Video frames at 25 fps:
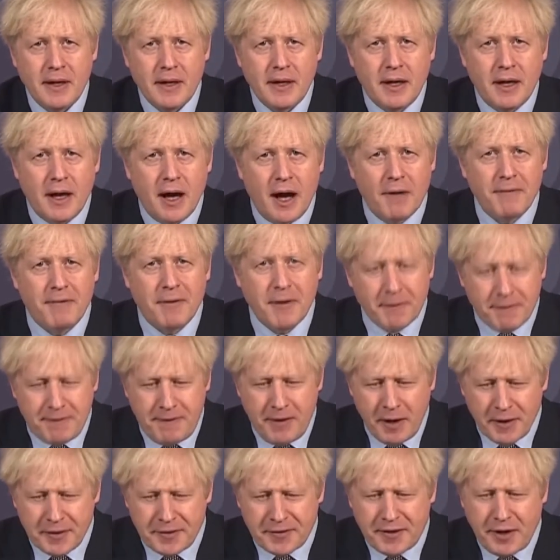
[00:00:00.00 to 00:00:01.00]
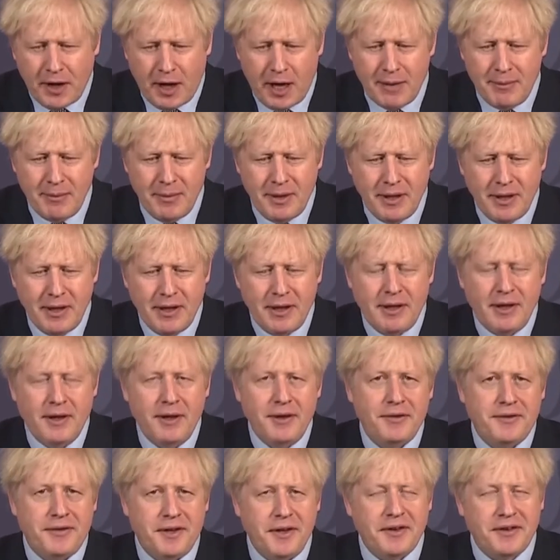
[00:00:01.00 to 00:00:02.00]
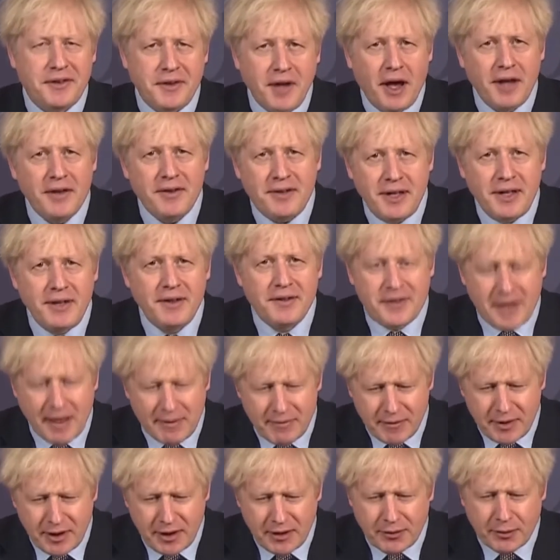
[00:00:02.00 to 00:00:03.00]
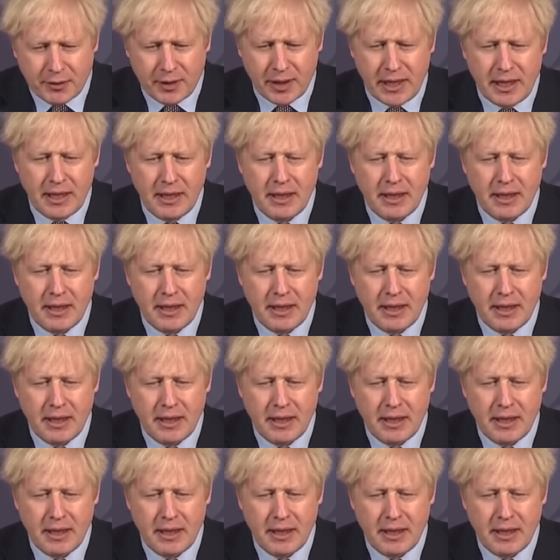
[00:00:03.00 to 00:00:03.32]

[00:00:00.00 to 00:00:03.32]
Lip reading: And for the first time since 1973,